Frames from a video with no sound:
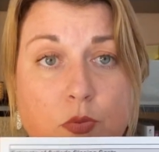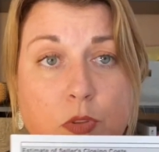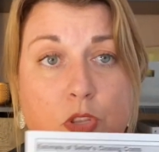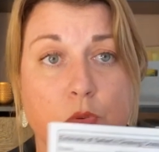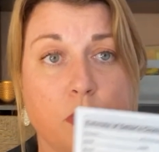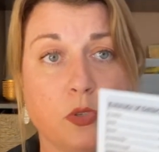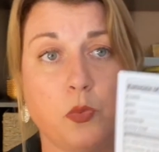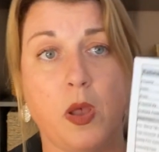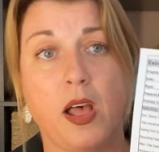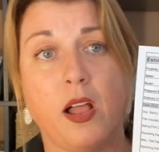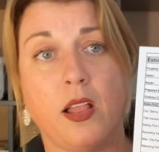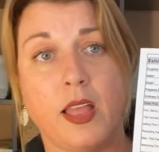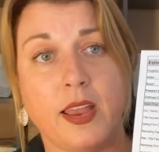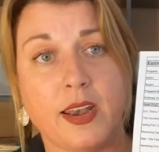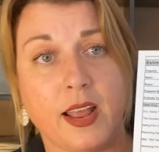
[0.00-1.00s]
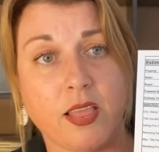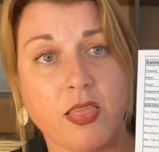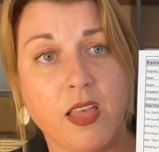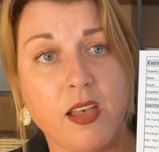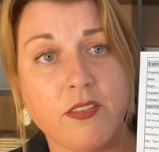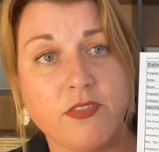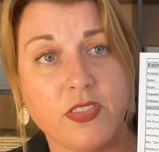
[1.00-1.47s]
with you as well. And I
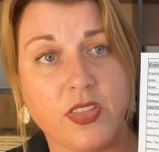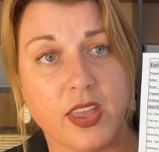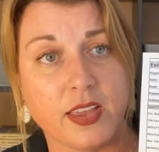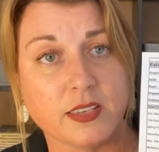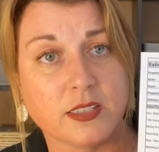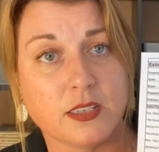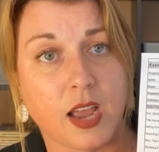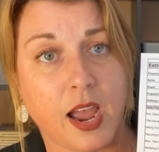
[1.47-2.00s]
love this.